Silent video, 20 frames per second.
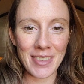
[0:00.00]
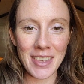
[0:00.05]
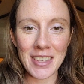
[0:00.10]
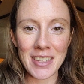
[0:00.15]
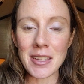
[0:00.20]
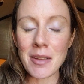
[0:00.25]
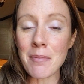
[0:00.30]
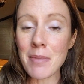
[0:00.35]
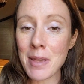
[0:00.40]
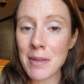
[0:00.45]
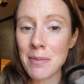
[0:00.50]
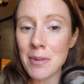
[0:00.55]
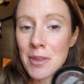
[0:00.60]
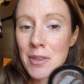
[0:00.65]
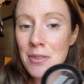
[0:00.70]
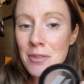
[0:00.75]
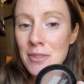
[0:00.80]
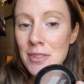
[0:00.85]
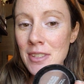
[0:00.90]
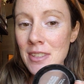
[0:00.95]
Some people
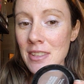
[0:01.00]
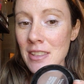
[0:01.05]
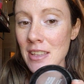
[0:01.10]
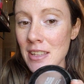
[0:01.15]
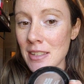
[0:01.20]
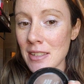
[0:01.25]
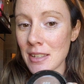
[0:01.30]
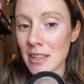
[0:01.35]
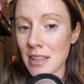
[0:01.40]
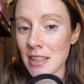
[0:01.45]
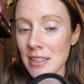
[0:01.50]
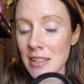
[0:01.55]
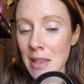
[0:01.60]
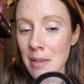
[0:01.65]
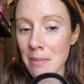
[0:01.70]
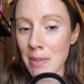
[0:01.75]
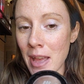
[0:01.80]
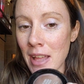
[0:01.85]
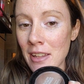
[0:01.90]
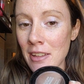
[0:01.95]
use this
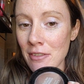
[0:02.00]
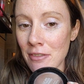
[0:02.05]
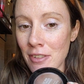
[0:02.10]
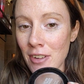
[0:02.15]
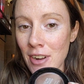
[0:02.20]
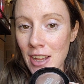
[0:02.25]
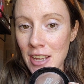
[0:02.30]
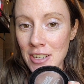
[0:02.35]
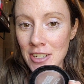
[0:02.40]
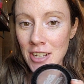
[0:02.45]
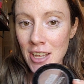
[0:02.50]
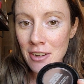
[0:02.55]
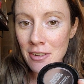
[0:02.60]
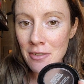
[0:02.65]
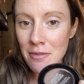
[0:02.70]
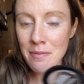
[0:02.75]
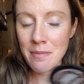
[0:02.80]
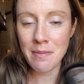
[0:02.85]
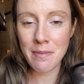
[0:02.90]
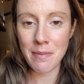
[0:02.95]
same palette for
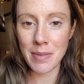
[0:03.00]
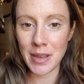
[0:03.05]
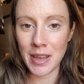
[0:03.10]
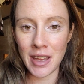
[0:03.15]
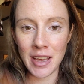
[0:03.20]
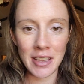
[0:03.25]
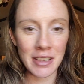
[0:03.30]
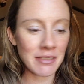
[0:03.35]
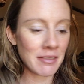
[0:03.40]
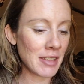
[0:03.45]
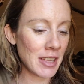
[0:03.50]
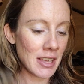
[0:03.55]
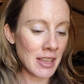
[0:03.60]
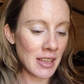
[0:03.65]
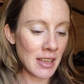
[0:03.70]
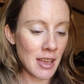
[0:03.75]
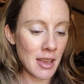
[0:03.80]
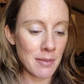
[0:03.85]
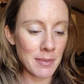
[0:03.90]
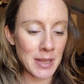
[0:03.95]
eyeshadow, but I
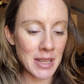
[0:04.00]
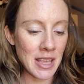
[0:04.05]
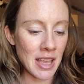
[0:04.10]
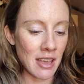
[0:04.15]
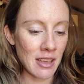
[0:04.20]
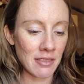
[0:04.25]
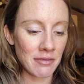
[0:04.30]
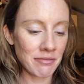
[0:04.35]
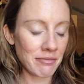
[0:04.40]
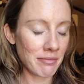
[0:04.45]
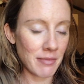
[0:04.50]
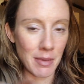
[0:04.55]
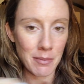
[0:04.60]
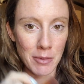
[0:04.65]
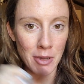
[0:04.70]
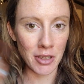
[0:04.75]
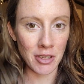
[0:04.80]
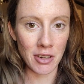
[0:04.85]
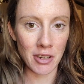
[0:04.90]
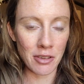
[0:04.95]
mean, yeah, I'm
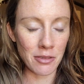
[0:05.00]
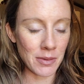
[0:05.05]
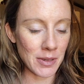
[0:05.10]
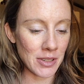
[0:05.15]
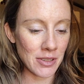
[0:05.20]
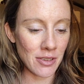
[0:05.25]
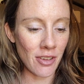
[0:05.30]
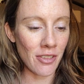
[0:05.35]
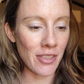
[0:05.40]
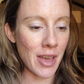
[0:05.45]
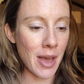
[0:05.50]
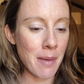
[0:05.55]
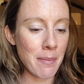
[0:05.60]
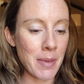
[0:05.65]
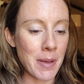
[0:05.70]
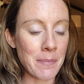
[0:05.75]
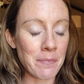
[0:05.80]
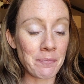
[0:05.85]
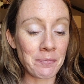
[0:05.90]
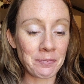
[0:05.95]
not going to go into all that,
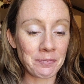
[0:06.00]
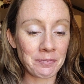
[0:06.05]
but